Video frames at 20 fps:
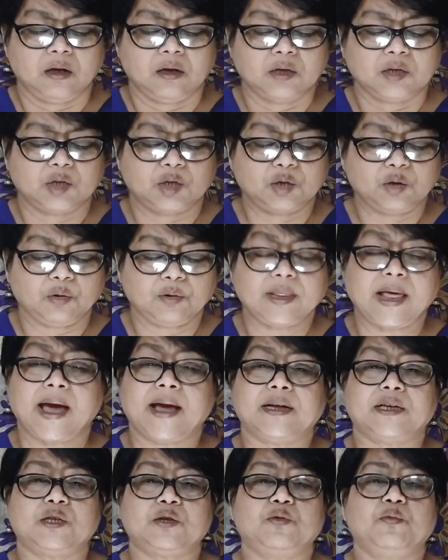so
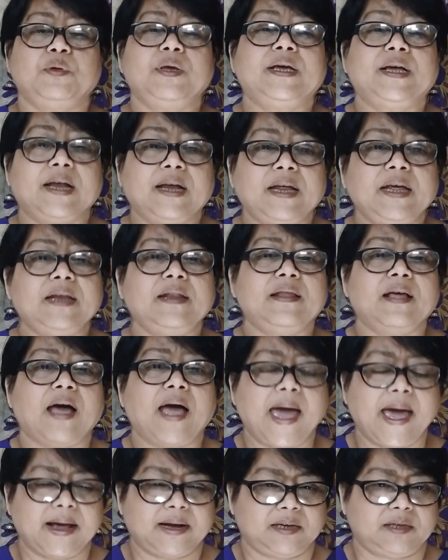that we clean the
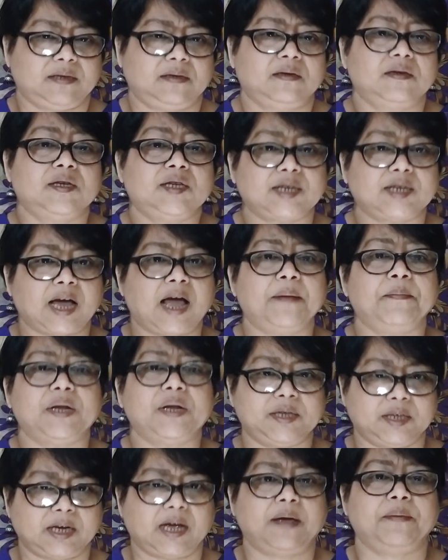act time
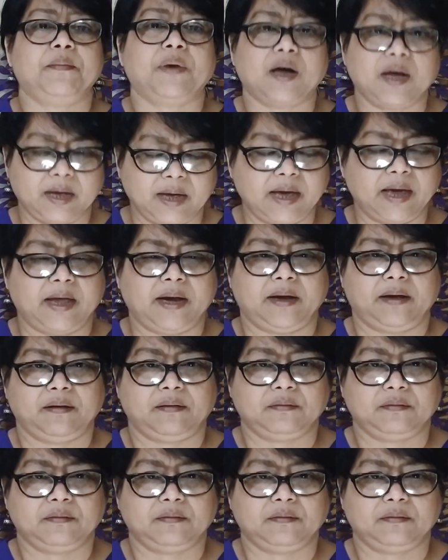and time again.